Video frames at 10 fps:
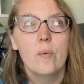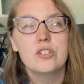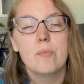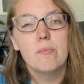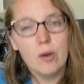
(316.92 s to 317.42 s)

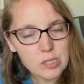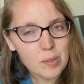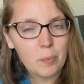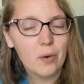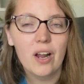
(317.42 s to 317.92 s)
which most
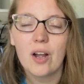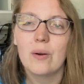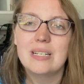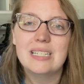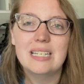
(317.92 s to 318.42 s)
people are not
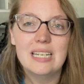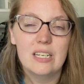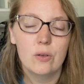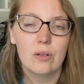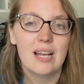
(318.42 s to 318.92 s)
going to need to
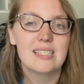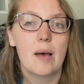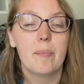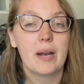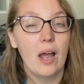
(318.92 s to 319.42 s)
utilize
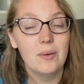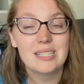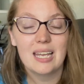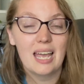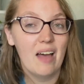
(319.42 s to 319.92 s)
that, but I always
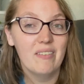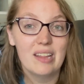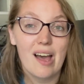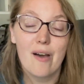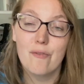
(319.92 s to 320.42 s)
like having
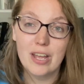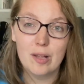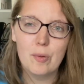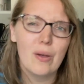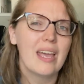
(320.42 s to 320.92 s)
that
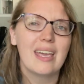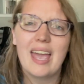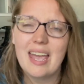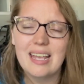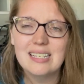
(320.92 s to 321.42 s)
available in
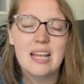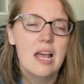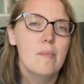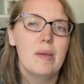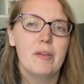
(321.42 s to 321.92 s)
case
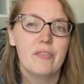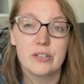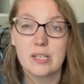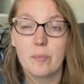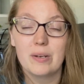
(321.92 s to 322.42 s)
maybe for
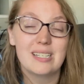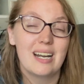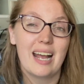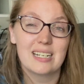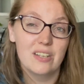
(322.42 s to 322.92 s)
some reason an
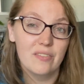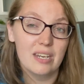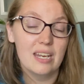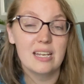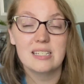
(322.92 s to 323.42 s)

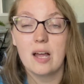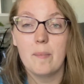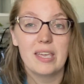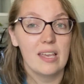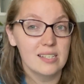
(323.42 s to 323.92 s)
activity is not
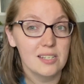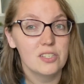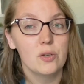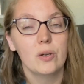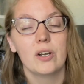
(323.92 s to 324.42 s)
making sense
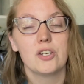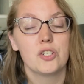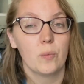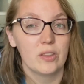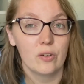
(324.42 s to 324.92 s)
to you or you're not
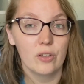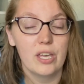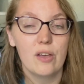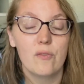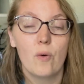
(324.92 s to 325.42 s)
sure what they're
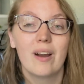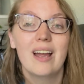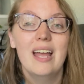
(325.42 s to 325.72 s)
looking for.